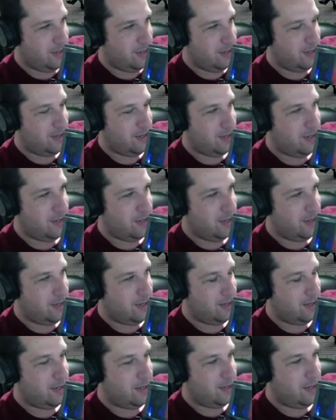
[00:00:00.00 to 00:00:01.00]

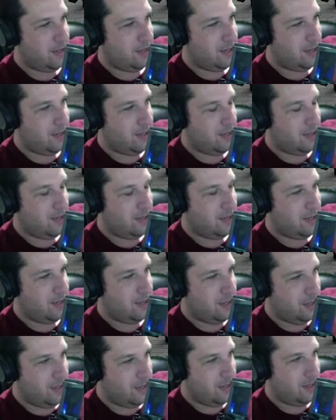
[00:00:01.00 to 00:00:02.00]

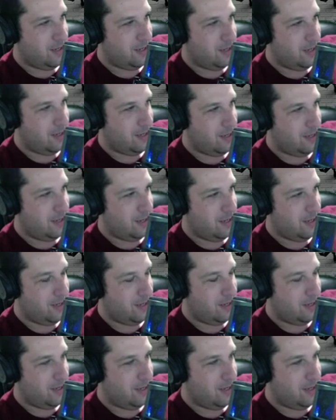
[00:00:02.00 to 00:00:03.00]

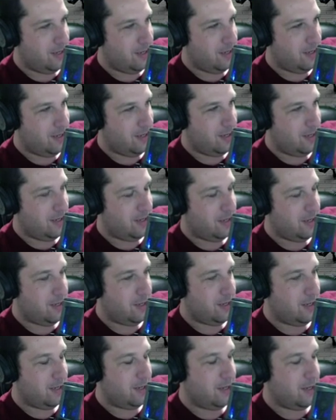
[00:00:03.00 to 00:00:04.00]

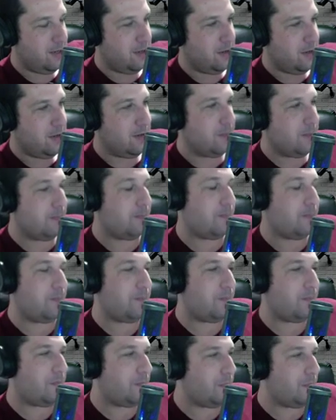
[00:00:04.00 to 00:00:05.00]

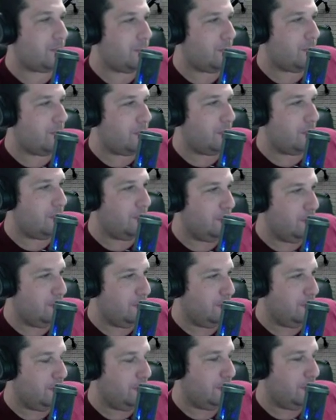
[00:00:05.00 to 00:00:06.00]

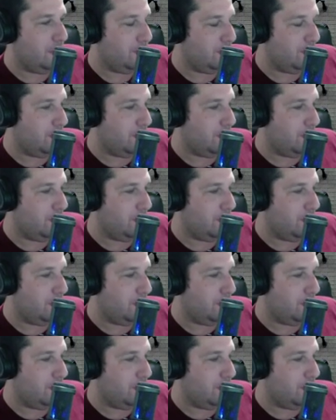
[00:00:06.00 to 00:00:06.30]
This person isn't speaking.